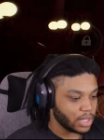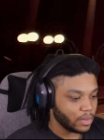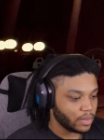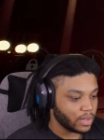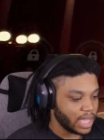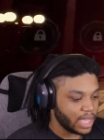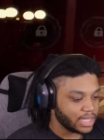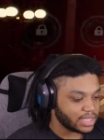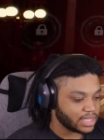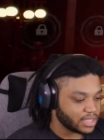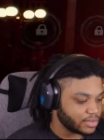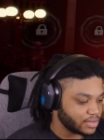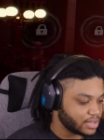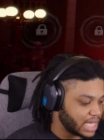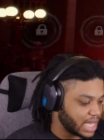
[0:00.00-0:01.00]
Okay,
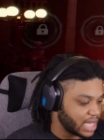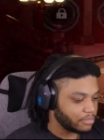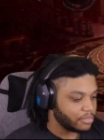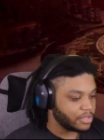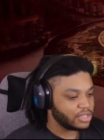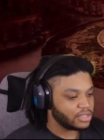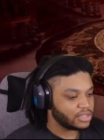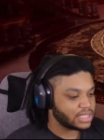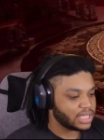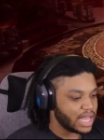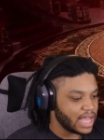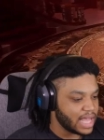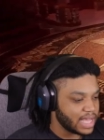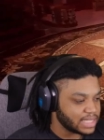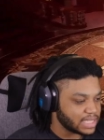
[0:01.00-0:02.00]
so same deal as
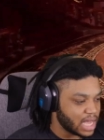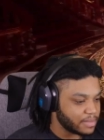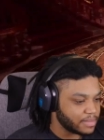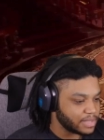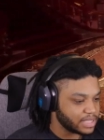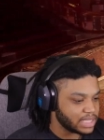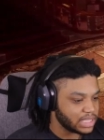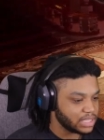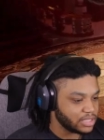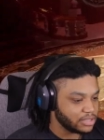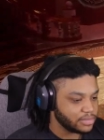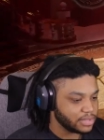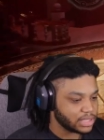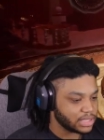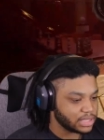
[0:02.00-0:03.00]
last time it
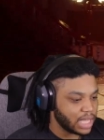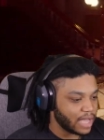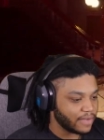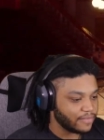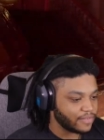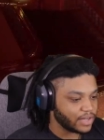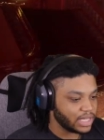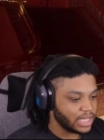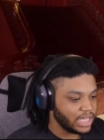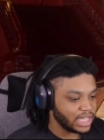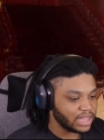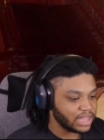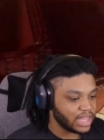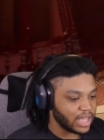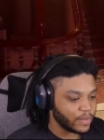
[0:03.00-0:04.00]
seems. I
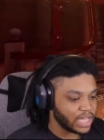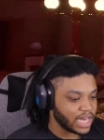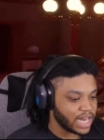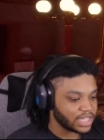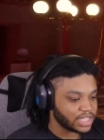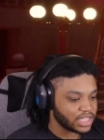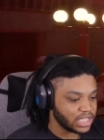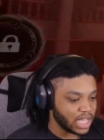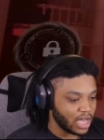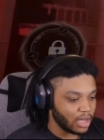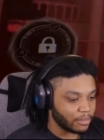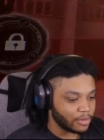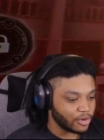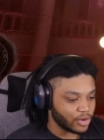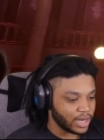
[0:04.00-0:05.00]
forget that we can actually
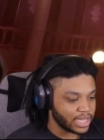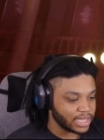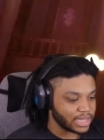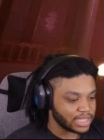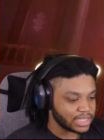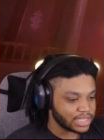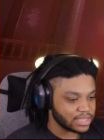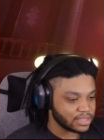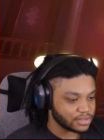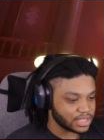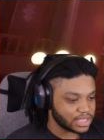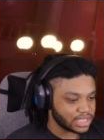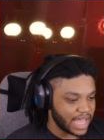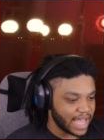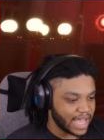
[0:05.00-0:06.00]
upgrade at this little
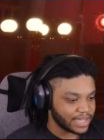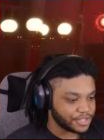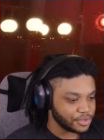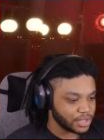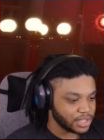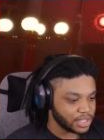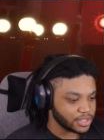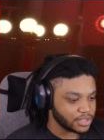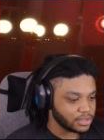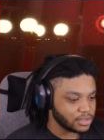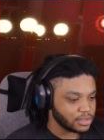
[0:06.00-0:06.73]
statue here.